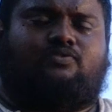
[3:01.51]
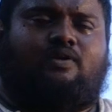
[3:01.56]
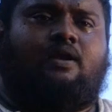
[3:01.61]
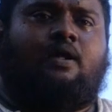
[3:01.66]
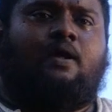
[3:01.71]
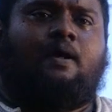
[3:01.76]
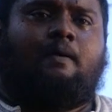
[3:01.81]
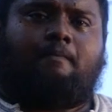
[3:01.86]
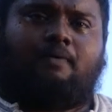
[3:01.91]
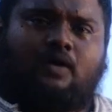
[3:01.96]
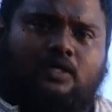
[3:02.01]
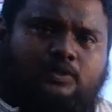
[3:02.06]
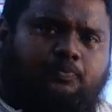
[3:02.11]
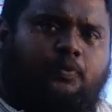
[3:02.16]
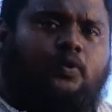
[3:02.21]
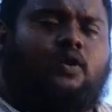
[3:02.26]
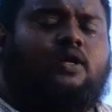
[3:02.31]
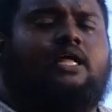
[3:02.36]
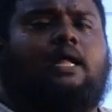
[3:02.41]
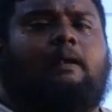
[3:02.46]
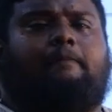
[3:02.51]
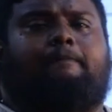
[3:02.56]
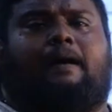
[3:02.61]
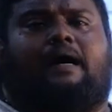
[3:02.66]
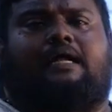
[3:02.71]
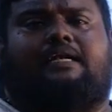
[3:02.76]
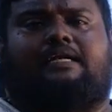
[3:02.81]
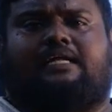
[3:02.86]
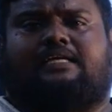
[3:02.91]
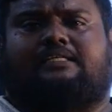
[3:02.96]
well, because political
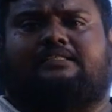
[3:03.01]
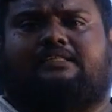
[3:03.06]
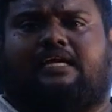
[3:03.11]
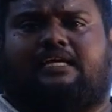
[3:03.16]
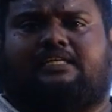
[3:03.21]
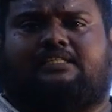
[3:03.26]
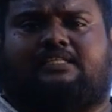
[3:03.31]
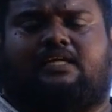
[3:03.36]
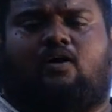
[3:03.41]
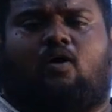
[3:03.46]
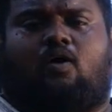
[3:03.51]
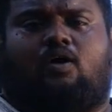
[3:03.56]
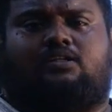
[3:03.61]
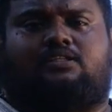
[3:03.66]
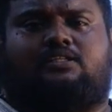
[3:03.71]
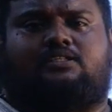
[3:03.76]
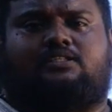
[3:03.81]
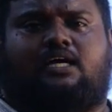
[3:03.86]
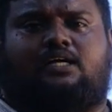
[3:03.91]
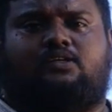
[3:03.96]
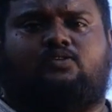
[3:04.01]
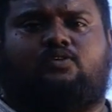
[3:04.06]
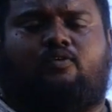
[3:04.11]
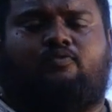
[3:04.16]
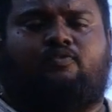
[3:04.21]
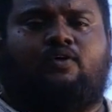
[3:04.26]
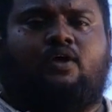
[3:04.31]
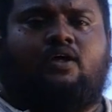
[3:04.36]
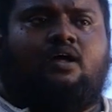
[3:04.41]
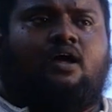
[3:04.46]
party is raising all these kinds
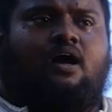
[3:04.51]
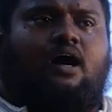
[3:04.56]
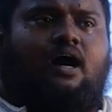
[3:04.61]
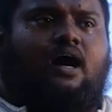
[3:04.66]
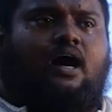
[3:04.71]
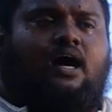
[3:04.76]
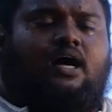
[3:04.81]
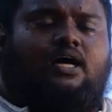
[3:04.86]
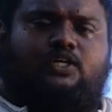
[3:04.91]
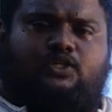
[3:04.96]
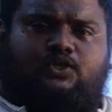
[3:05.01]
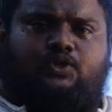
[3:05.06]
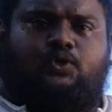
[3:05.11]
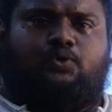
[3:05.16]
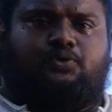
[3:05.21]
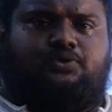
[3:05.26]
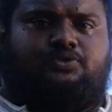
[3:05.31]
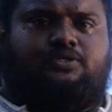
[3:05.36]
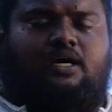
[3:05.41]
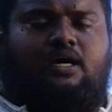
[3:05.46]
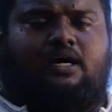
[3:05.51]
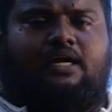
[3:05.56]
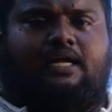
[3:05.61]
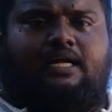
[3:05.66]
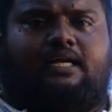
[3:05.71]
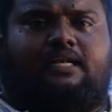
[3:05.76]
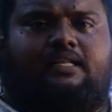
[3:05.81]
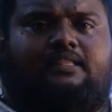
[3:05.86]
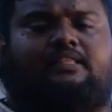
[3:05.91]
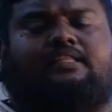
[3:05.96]
of issues
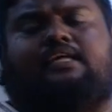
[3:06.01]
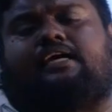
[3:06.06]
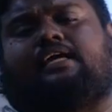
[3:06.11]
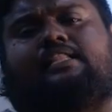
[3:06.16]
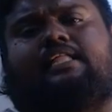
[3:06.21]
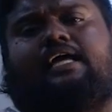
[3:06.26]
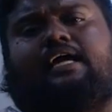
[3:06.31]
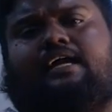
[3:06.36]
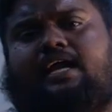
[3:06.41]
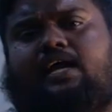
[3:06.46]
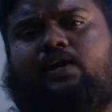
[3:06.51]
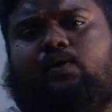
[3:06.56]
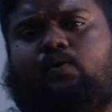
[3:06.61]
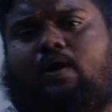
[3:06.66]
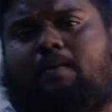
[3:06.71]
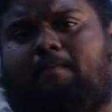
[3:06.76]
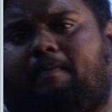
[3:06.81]
in their day-to-day